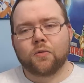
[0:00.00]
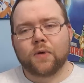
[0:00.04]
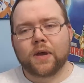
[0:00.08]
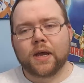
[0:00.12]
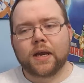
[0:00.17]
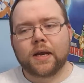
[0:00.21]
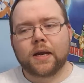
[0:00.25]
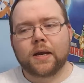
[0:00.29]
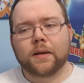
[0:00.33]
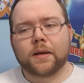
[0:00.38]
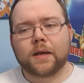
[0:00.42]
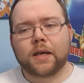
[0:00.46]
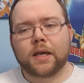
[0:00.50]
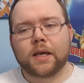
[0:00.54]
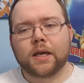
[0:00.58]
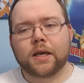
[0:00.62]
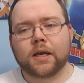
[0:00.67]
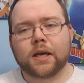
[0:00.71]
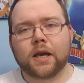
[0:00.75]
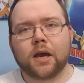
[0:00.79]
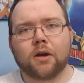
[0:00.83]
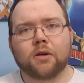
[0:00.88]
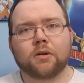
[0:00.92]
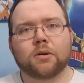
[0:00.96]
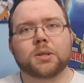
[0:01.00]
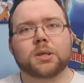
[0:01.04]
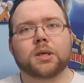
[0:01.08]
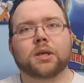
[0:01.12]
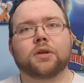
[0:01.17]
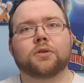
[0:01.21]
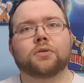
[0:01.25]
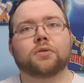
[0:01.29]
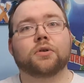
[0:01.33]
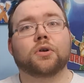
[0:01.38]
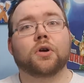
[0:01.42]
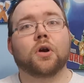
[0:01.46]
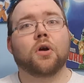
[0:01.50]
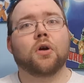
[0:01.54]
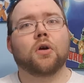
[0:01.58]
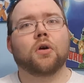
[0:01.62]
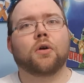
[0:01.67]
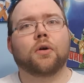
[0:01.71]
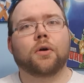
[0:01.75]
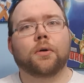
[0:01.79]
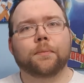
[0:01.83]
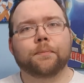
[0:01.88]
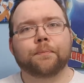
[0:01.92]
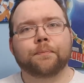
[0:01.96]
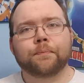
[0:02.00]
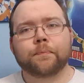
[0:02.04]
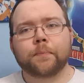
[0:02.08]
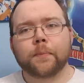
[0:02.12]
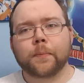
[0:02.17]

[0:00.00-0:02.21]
when he encounters a little girl